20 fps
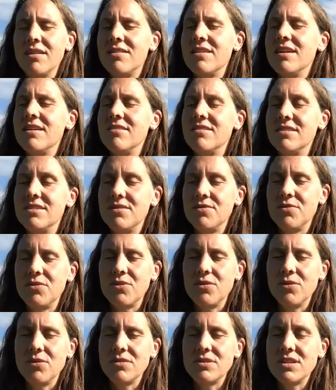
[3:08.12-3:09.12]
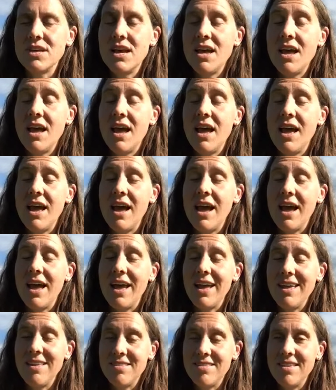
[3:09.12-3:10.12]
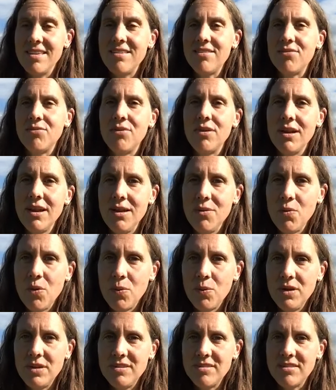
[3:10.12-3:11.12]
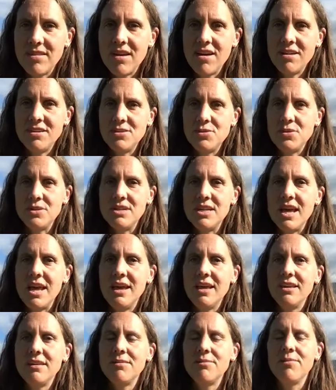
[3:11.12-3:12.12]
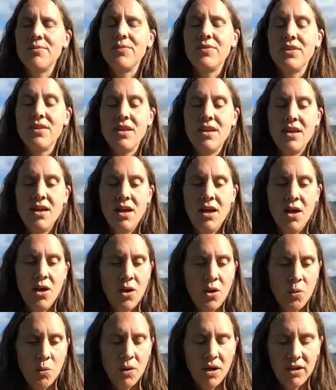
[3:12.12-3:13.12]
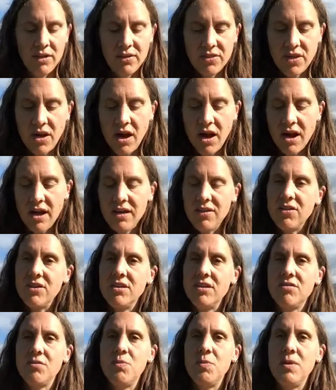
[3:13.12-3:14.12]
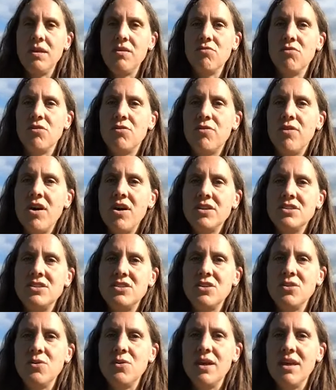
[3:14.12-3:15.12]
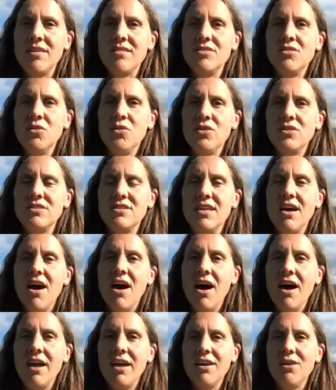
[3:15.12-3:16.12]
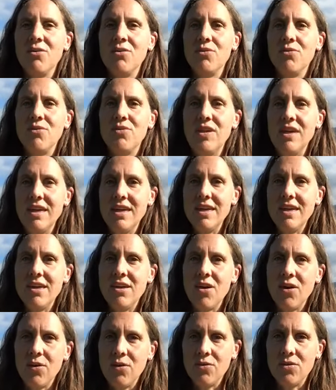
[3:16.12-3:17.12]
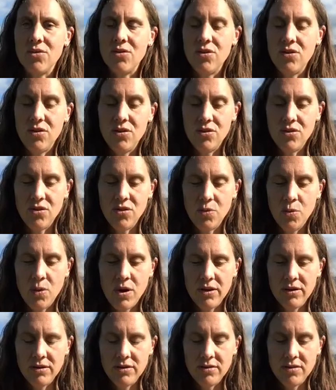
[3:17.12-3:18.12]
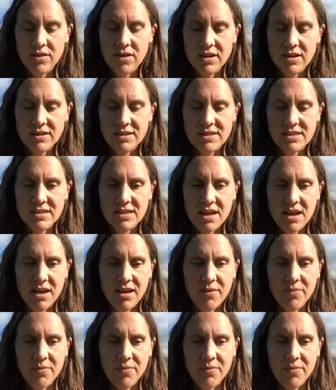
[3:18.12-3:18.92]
things are difficult. Is this really what we desire to attain? Well, the I that is being referred to is not the I of the ego, the one that